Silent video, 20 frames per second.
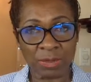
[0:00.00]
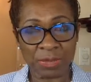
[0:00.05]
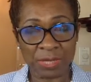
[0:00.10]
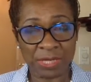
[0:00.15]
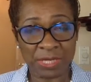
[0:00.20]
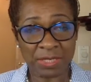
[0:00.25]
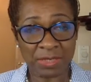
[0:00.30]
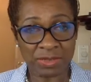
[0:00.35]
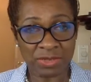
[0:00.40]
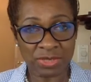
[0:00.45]

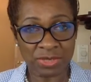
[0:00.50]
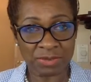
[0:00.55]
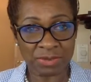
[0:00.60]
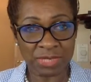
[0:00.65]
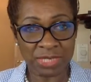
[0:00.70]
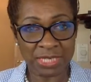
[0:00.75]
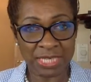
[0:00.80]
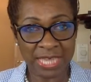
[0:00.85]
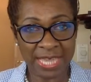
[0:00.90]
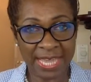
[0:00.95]
appears to
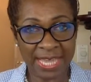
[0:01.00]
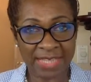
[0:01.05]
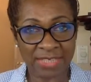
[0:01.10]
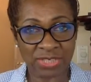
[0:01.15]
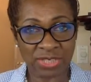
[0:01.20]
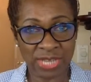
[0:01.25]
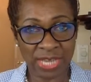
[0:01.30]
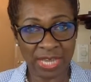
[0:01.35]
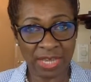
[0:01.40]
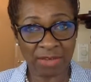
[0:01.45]
be the
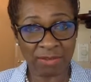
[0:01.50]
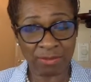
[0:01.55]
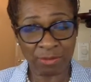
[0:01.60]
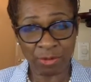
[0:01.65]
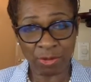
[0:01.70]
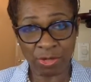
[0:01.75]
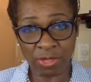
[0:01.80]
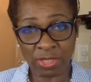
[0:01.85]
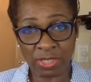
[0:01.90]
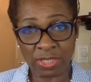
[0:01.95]
cash cow
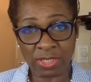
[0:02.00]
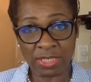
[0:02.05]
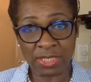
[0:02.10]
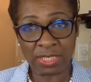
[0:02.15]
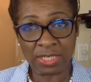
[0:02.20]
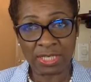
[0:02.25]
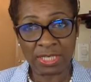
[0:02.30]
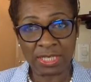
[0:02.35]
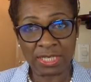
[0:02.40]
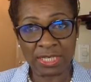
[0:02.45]
for
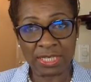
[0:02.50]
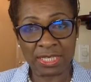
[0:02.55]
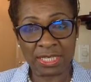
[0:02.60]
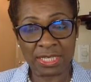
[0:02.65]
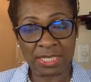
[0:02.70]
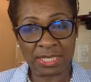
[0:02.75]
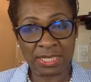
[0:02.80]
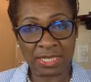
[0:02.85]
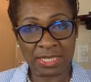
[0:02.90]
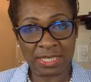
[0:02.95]

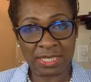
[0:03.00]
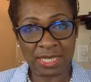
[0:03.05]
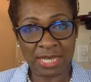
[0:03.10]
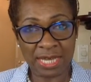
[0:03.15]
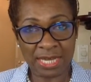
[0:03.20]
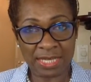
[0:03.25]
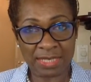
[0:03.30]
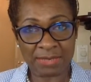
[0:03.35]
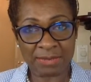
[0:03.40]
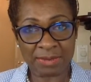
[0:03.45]
the
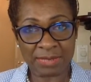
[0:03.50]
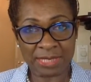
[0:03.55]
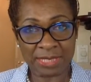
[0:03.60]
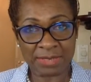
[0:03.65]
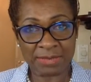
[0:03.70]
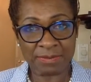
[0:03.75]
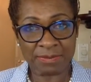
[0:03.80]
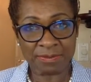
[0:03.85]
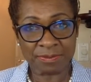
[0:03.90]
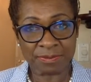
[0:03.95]
economy.
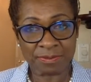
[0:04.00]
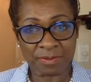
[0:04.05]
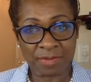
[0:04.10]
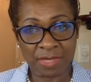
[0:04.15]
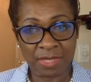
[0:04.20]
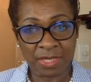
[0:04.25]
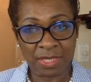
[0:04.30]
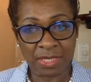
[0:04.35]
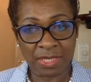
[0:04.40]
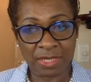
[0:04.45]

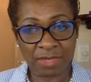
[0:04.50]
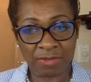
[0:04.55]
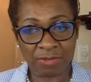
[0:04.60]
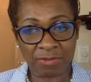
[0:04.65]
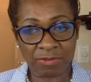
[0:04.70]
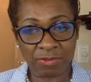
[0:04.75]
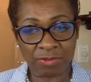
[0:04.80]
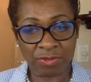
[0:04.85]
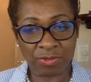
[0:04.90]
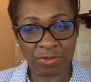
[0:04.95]

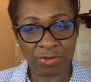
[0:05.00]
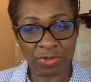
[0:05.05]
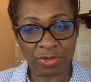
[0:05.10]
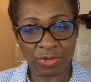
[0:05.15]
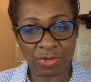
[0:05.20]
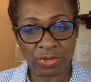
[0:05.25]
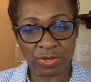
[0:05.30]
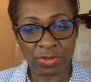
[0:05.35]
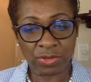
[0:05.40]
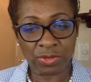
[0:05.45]
If
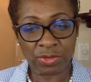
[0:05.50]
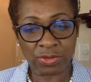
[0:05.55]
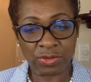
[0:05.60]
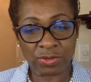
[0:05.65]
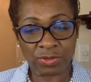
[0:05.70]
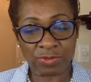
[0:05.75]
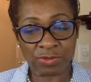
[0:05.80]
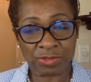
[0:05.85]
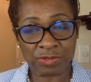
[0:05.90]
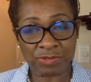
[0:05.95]

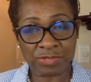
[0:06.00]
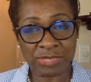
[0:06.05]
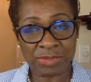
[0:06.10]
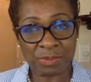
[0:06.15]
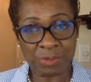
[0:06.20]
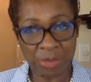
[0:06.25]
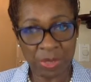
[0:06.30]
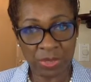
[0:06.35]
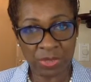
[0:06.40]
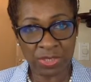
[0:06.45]
$50
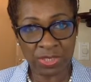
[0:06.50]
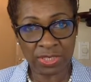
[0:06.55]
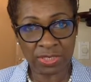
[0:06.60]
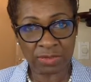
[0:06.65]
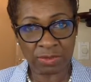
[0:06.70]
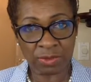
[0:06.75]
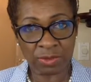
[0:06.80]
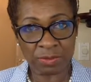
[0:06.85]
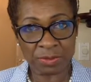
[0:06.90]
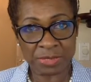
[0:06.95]

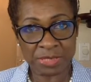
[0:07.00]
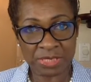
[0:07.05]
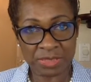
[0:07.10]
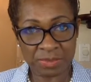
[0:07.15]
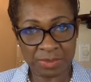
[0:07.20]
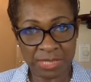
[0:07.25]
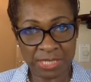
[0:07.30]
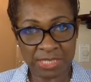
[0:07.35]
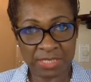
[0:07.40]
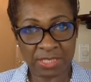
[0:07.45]
billion will be
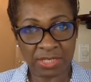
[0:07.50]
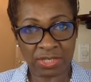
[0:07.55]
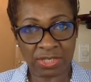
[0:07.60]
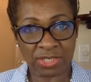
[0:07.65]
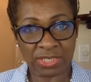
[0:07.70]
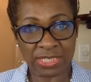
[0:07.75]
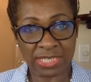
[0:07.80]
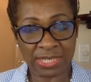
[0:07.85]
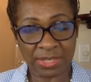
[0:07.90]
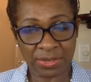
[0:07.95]
spent
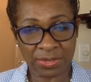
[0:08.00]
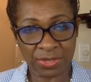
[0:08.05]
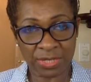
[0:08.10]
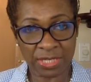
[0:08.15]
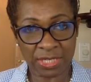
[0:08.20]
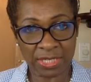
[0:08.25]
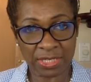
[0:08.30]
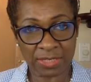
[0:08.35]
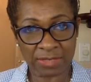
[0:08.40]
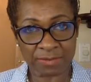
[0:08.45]
on
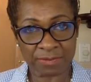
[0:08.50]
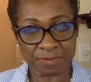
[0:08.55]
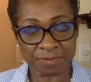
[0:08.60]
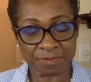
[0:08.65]
healthcare,